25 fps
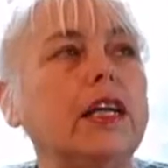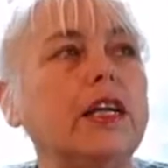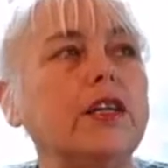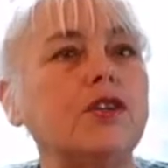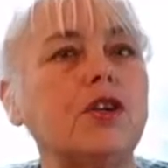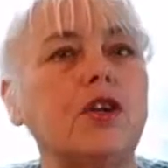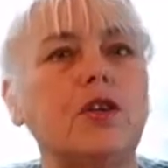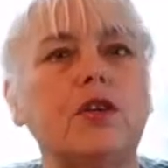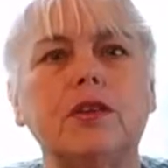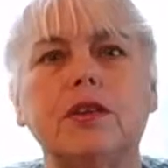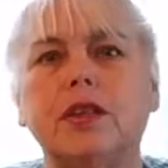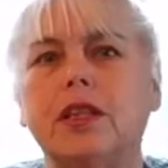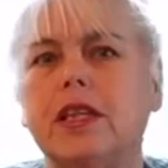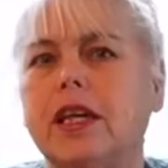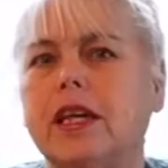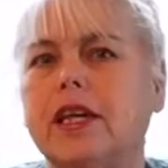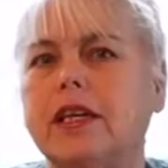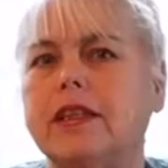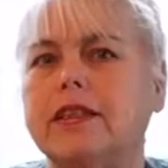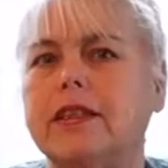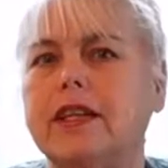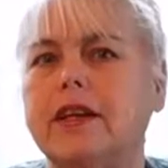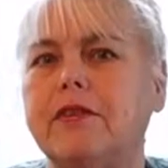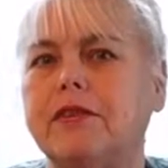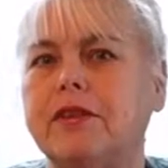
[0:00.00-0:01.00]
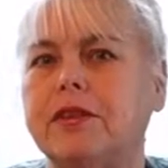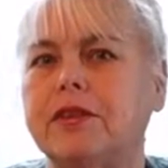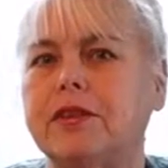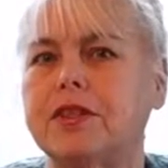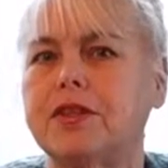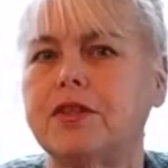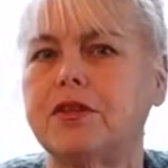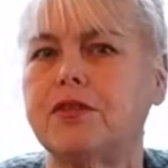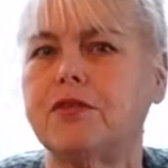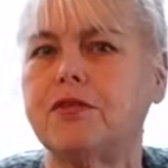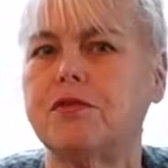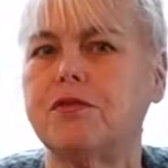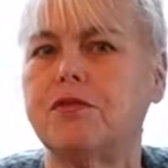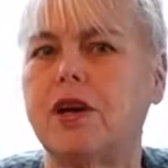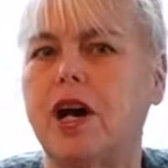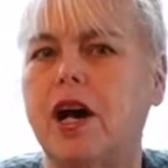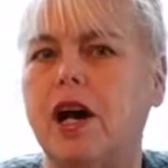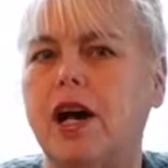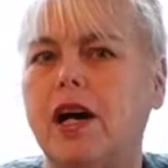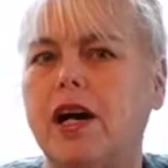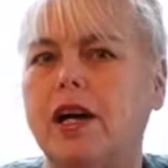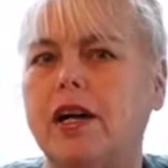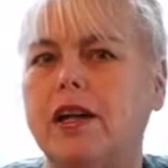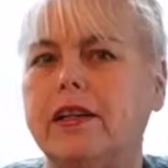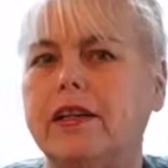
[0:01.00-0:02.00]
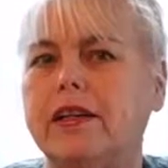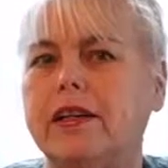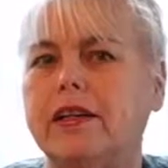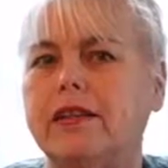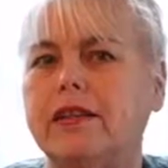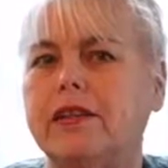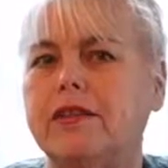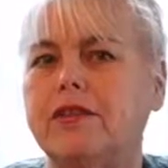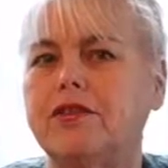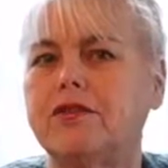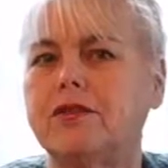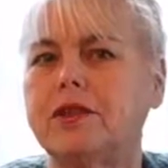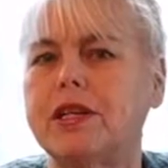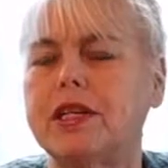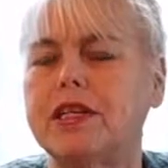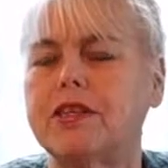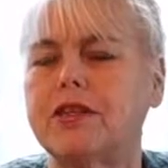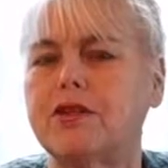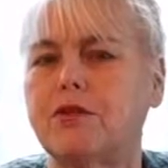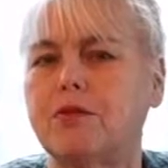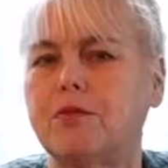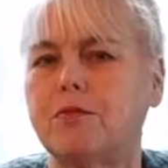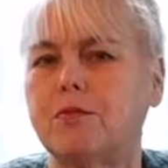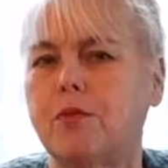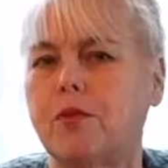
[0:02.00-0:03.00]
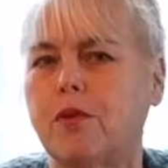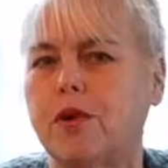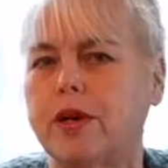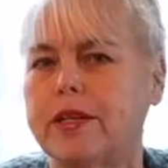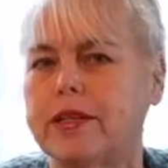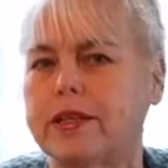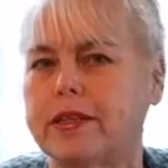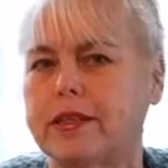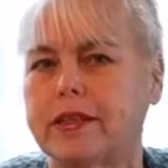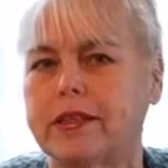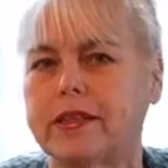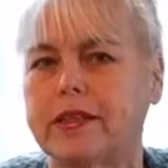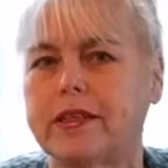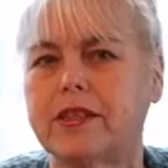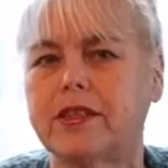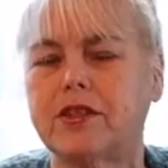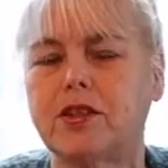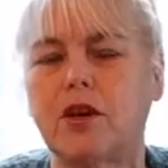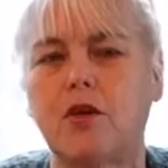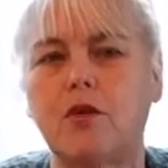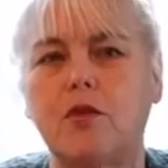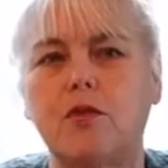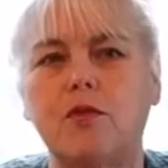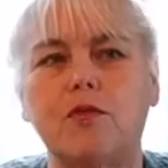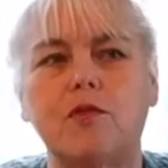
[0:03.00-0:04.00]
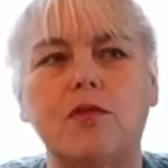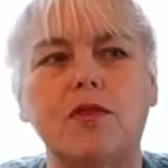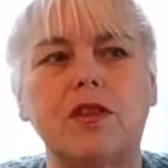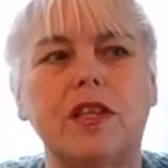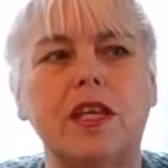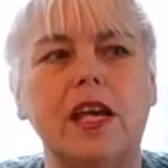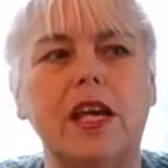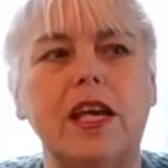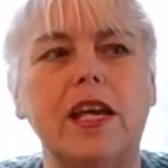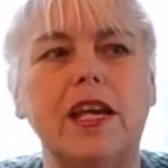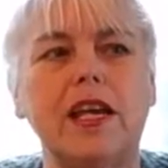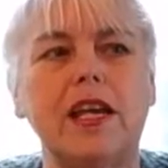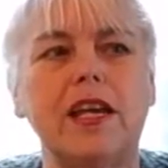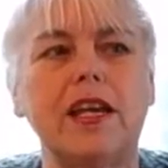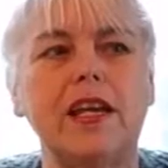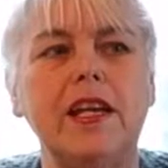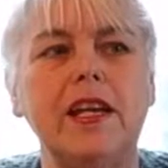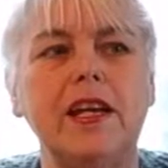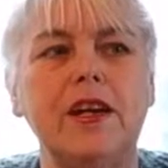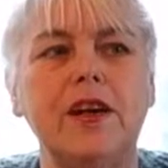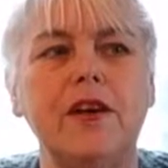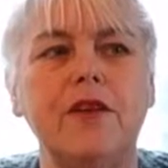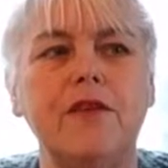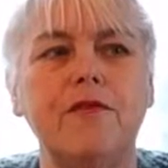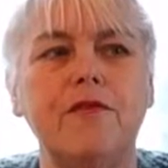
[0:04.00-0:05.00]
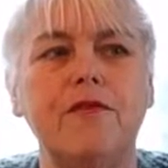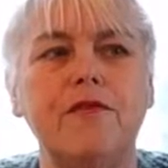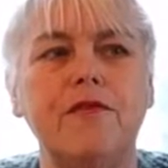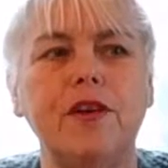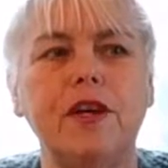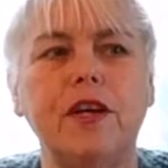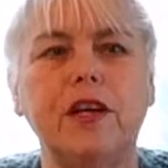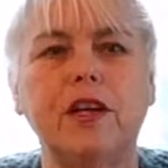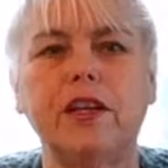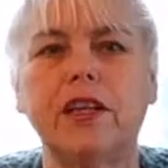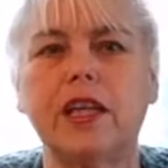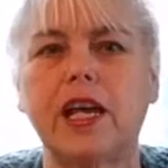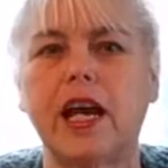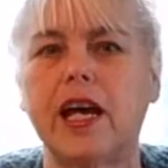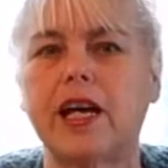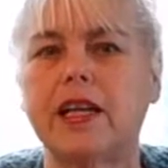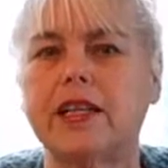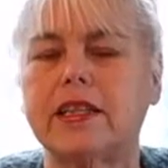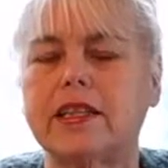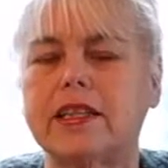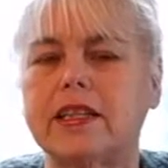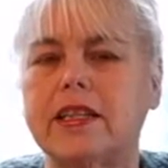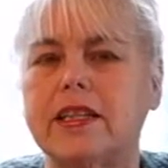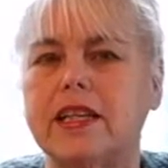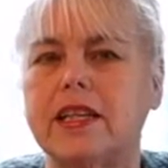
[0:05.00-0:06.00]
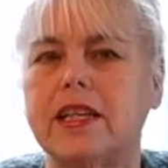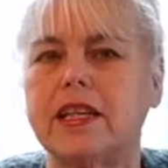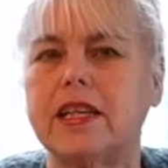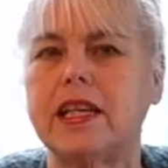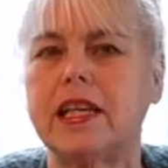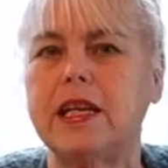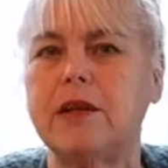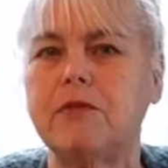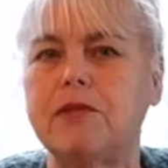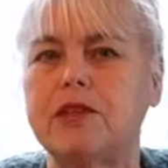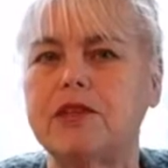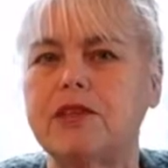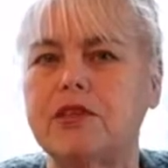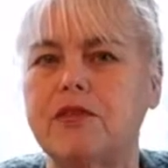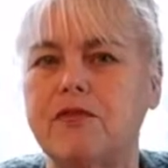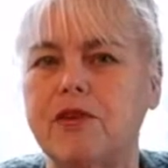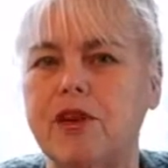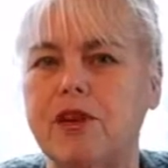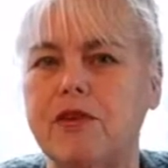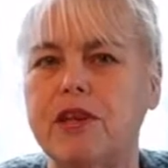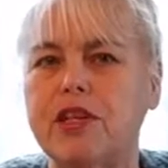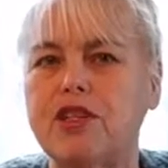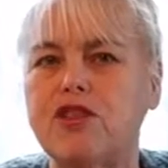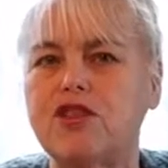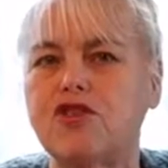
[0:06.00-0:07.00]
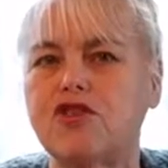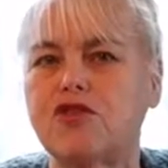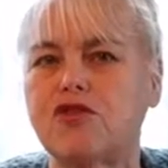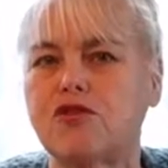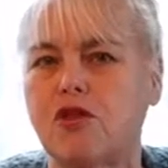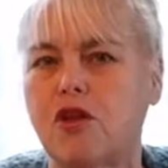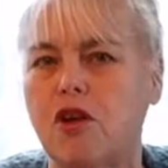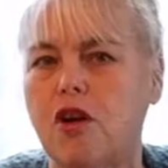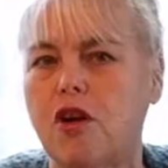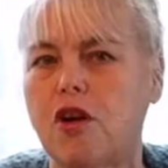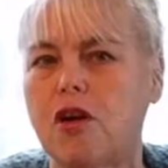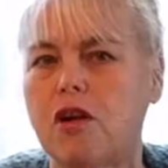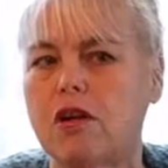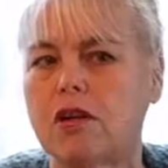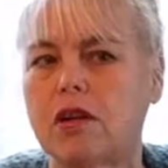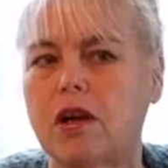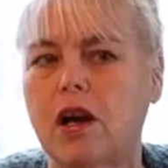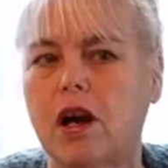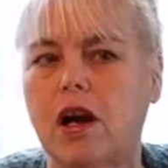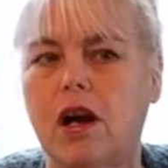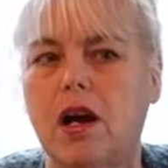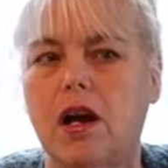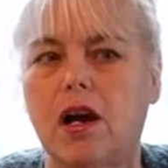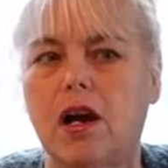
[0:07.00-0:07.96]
told the devil to drink his own poison. So they feel that he was a very strong